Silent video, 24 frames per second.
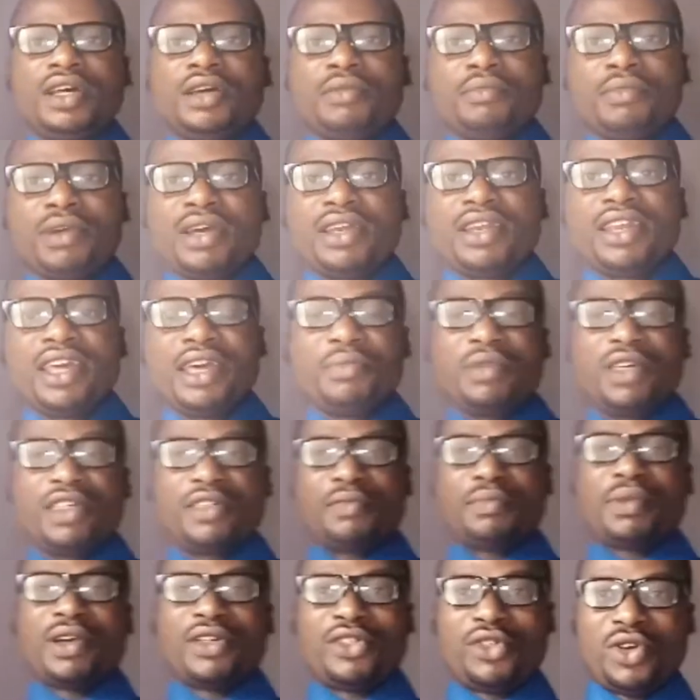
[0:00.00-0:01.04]
My name is
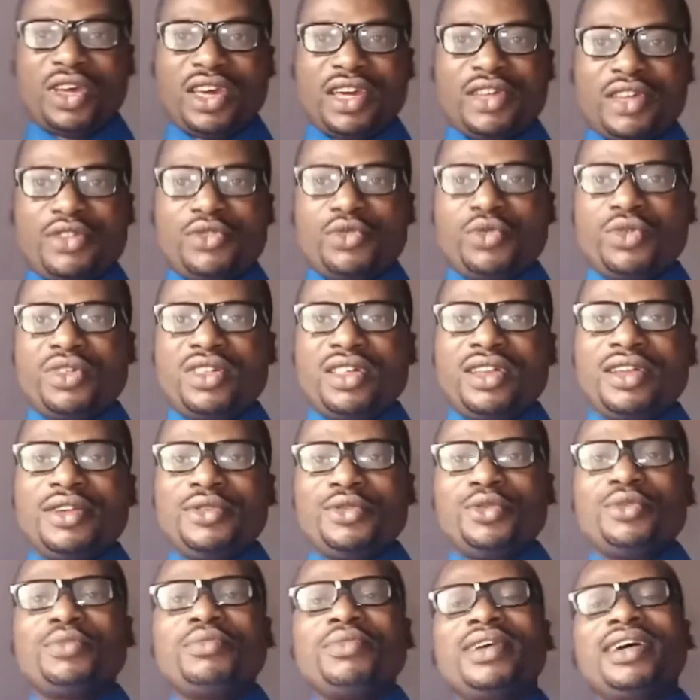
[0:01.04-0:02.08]
Pastor
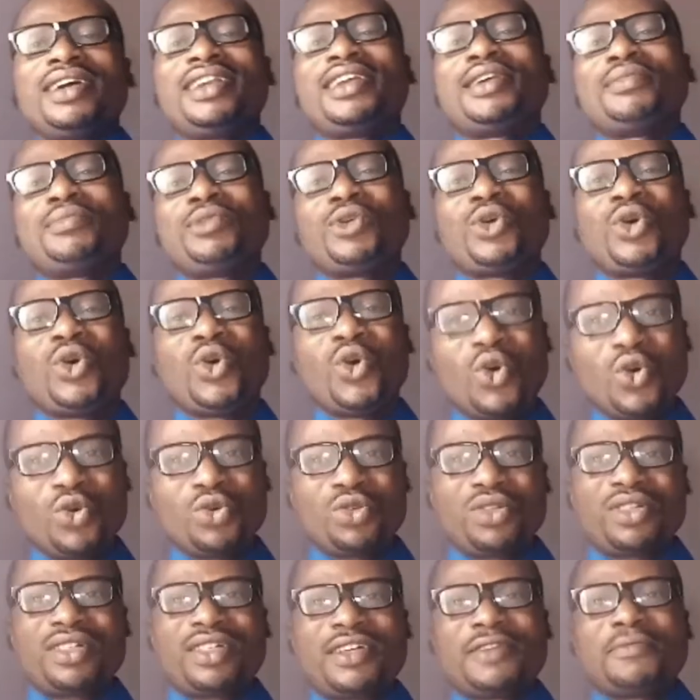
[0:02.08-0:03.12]
Ikechukwu, and I'm your
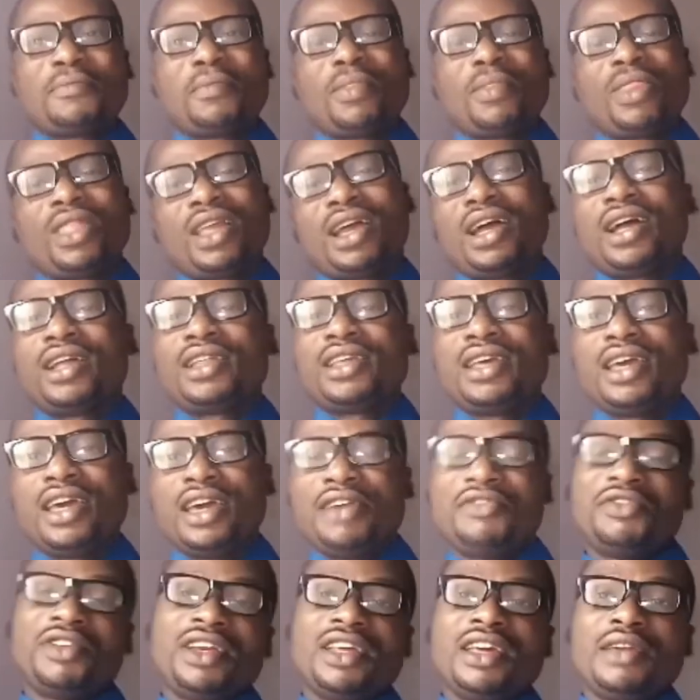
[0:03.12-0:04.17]
host at
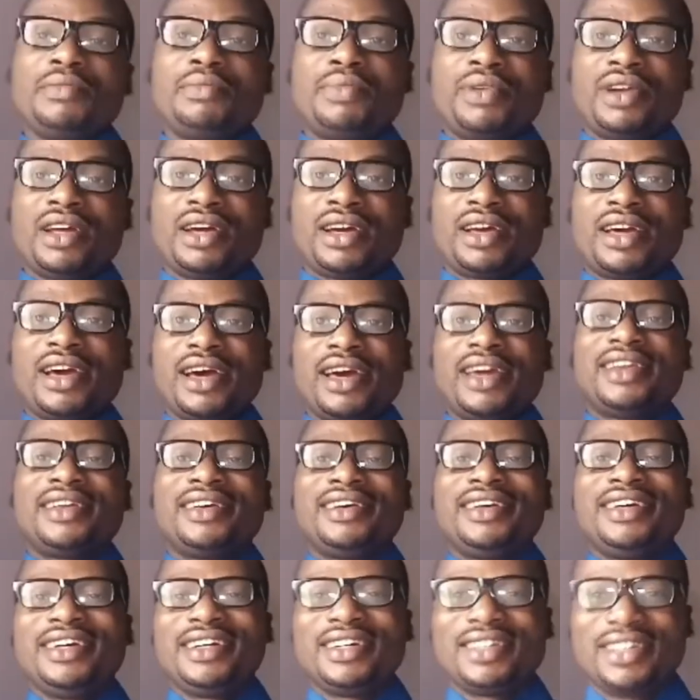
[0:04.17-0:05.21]
Everyday Prayer Guide
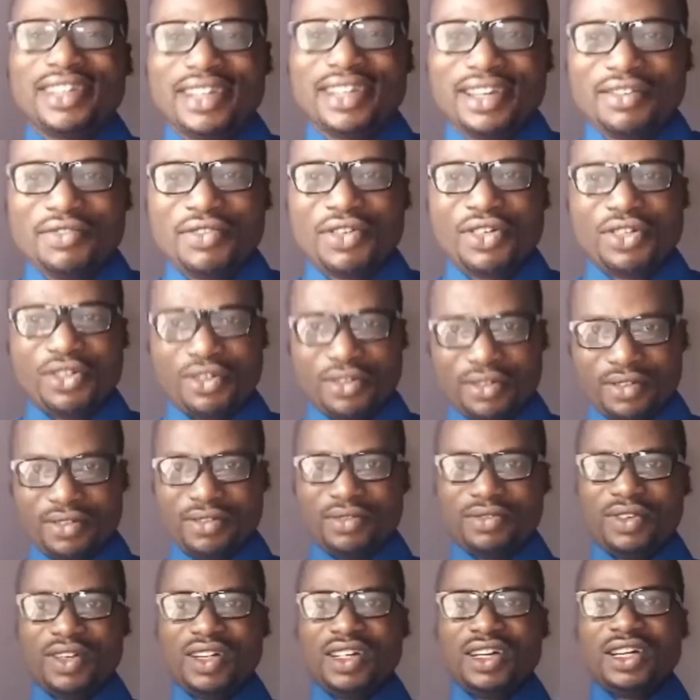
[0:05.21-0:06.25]
Television.
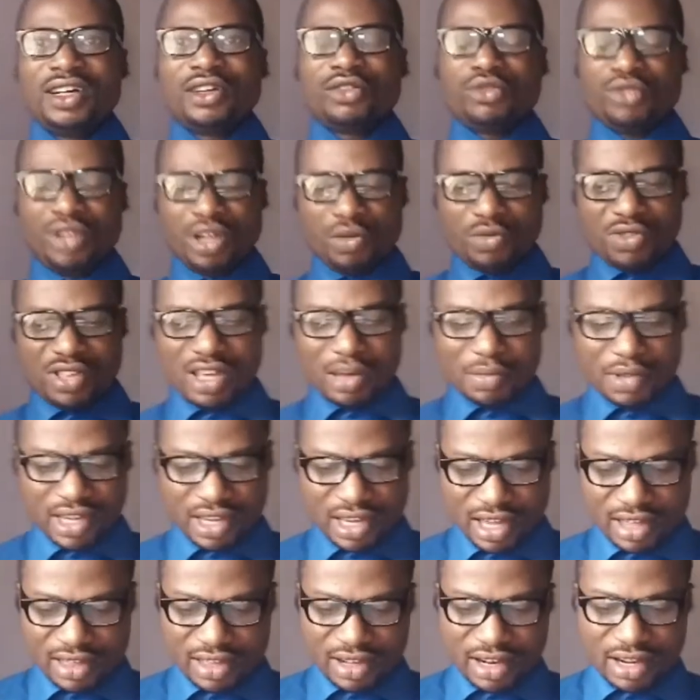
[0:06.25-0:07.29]
Today we shall be
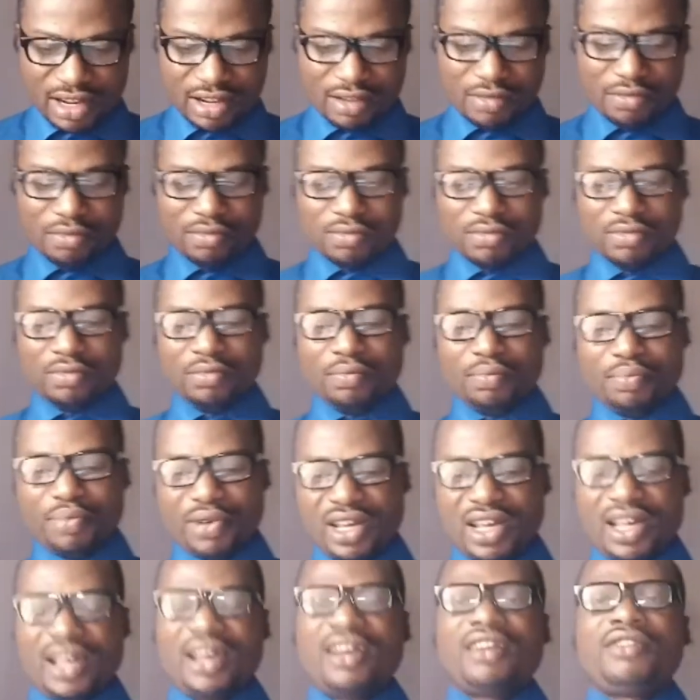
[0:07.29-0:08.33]
engaging in
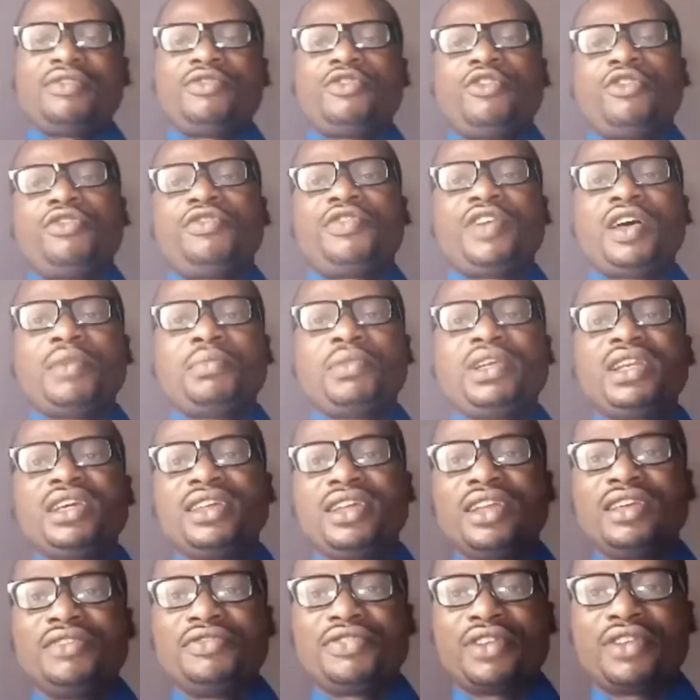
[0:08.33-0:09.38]
prayer for family
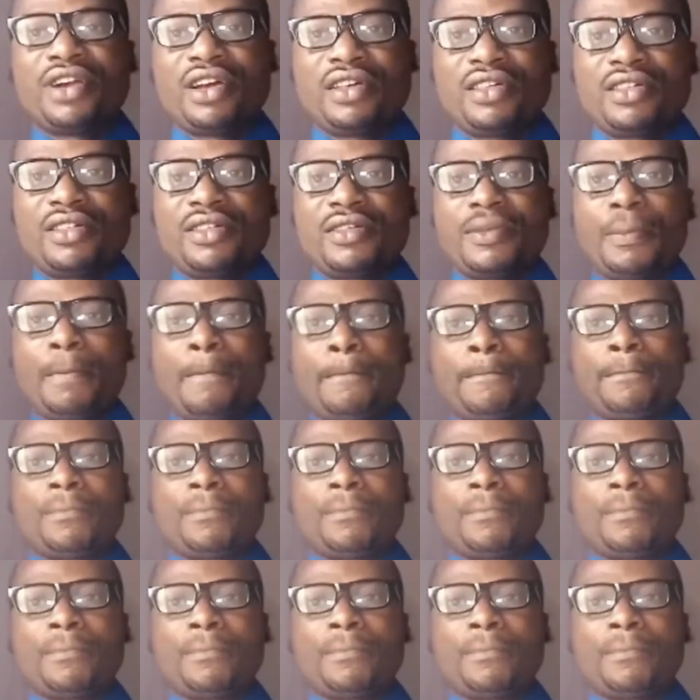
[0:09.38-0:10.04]
deliverance.